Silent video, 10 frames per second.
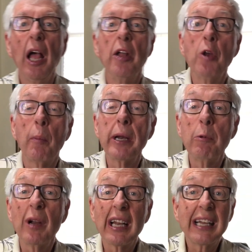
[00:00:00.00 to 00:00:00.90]
Nobody
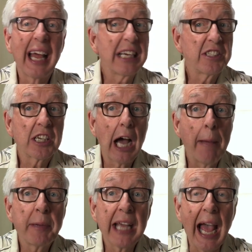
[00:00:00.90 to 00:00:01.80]
really likes a
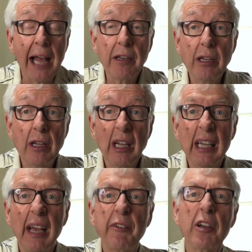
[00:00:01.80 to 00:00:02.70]
copycat.
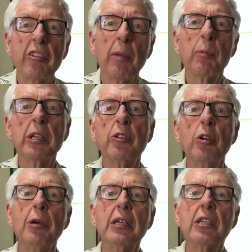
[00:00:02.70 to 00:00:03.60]
If you're simply
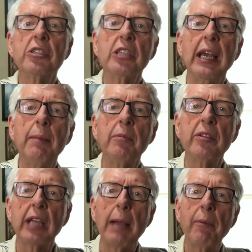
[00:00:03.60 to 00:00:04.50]
doing the same
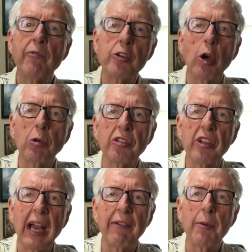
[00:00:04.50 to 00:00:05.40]
type of jokes
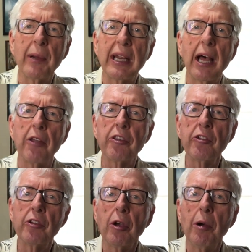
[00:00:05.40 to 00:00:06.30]
that everybody else
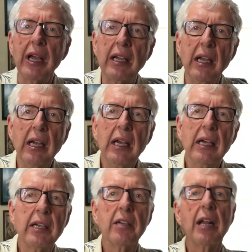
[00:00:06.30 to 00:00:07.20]
is doing,
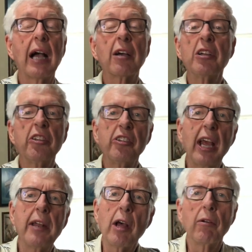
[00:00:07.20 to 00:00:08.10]
you're not going to
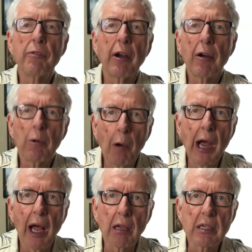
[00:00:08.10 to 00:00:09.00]
stand out very
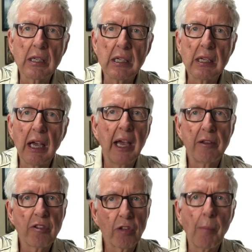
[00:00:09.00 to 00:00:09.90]
well.
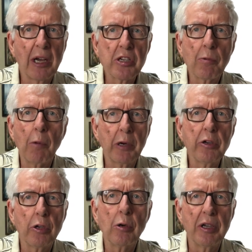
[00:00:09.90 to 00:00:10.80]
And so much of what we
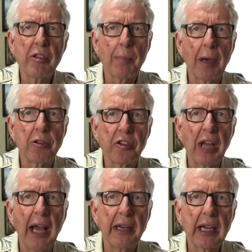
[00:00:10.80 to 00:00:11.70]
do is about
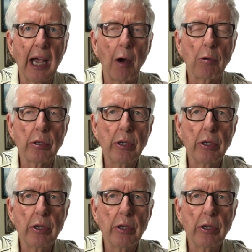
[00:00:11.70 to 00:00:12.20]
standing out.